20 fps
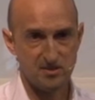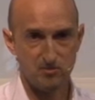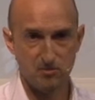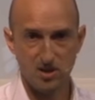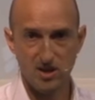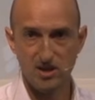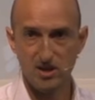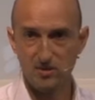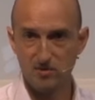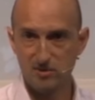him
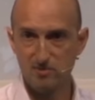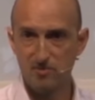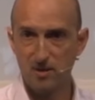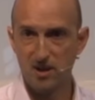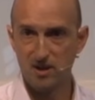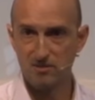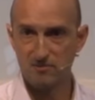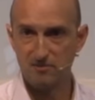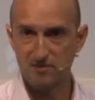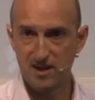why he was
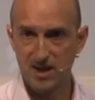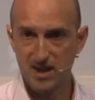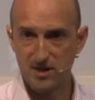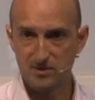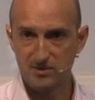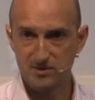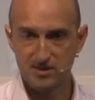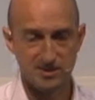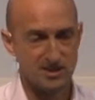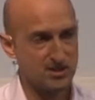buying
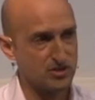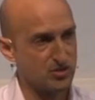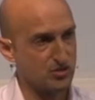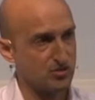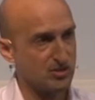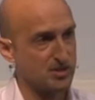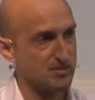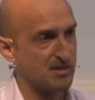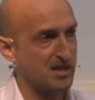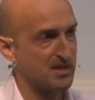flowers, and he
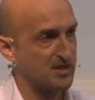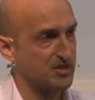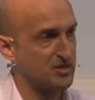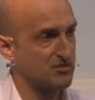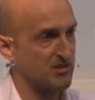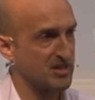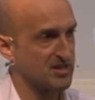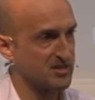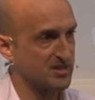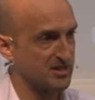talked about the
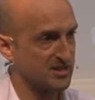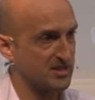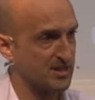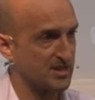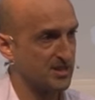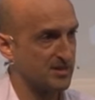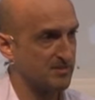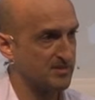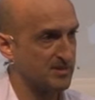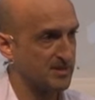tragic
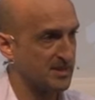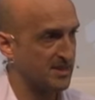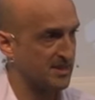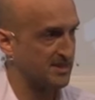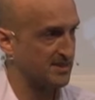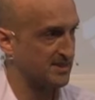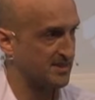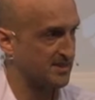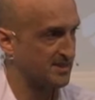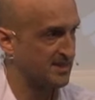
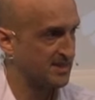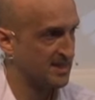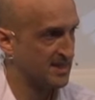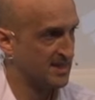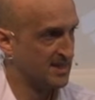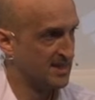circumstances.